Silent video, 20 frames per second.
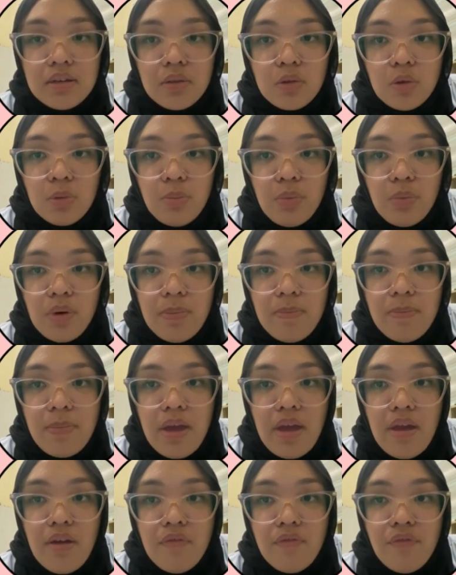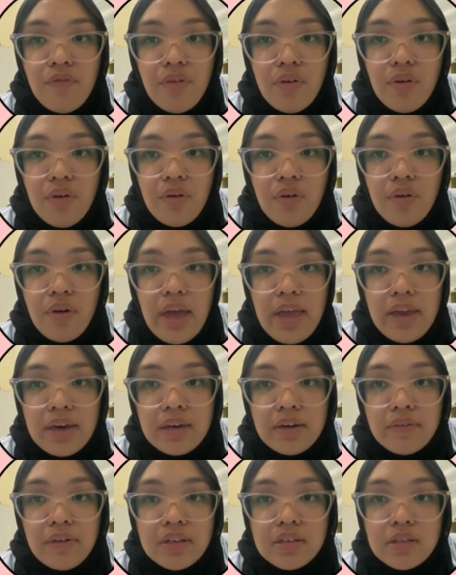to prepare for
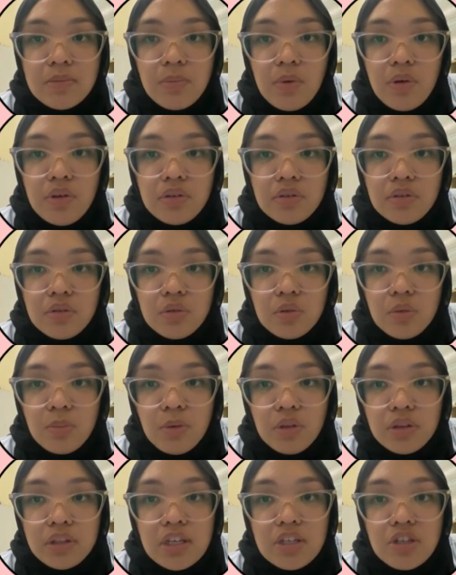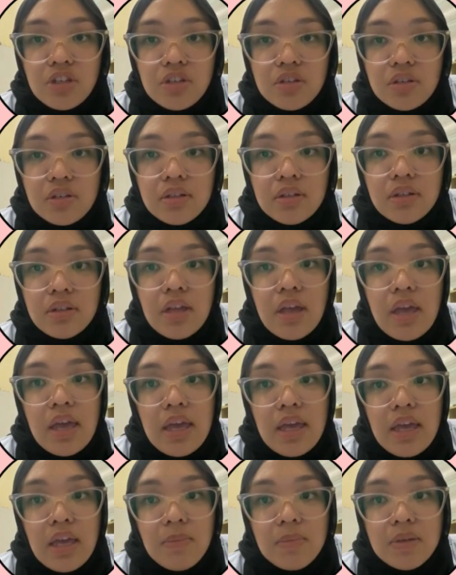and respond to potential
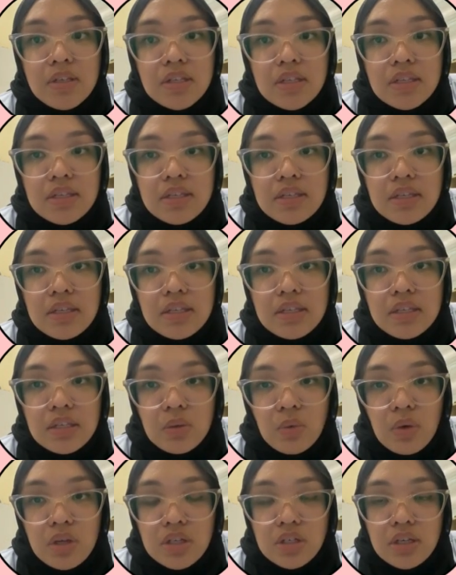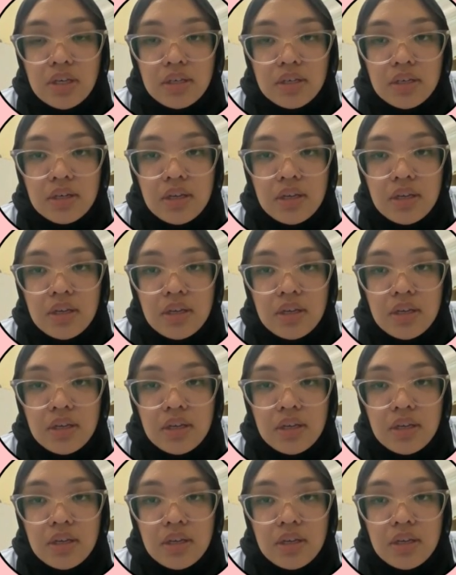emergency situation.